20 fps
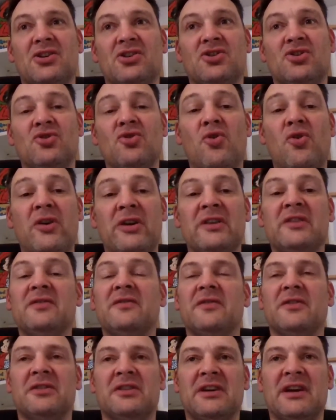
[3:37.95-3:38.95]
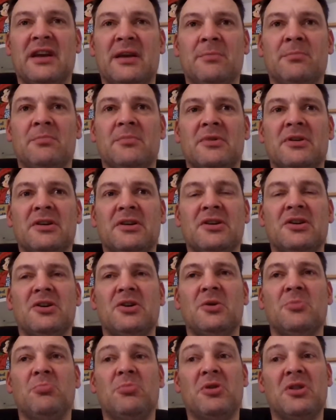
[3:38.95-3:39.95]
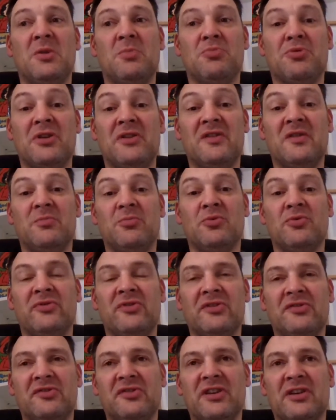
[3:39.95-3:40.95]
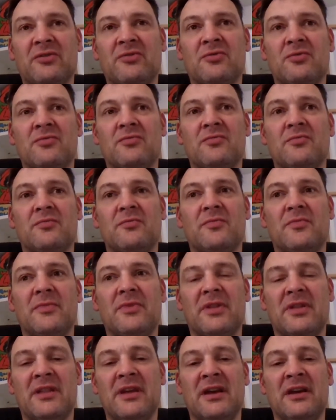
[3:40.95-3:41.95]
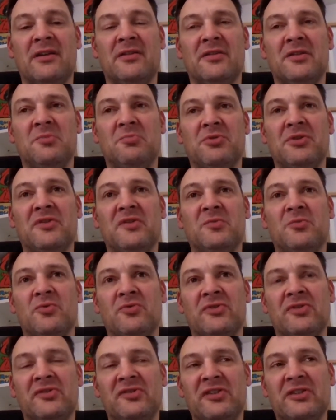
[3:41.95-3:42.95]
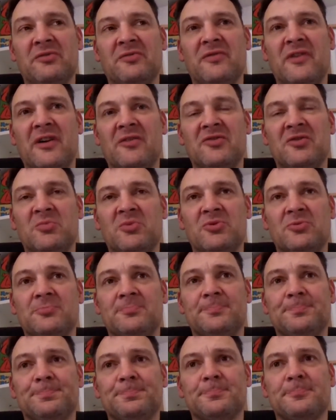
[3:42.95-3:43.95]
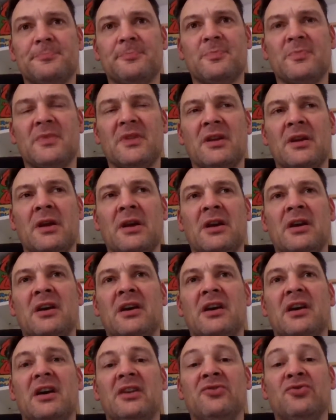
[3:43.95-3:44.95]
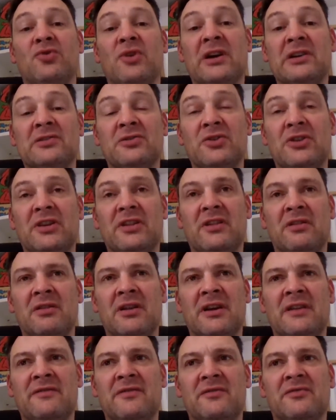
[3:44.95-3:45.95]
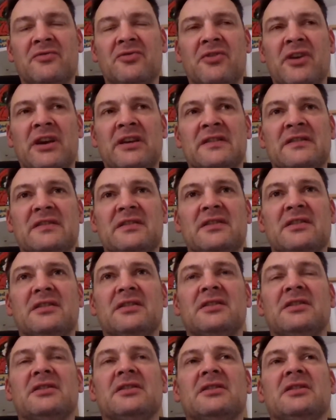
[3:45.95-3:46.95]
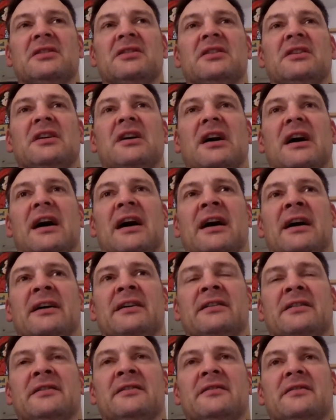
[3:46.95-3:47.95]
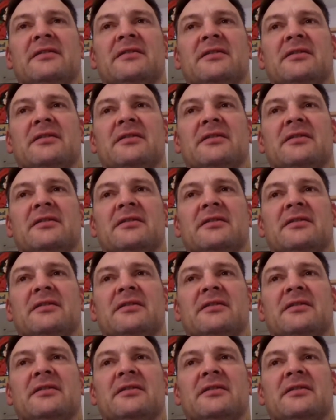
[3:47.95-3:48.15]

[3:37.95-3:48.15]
noise for time, but the principles are still there. The principles are still valuable. And so I look at the life of Christ and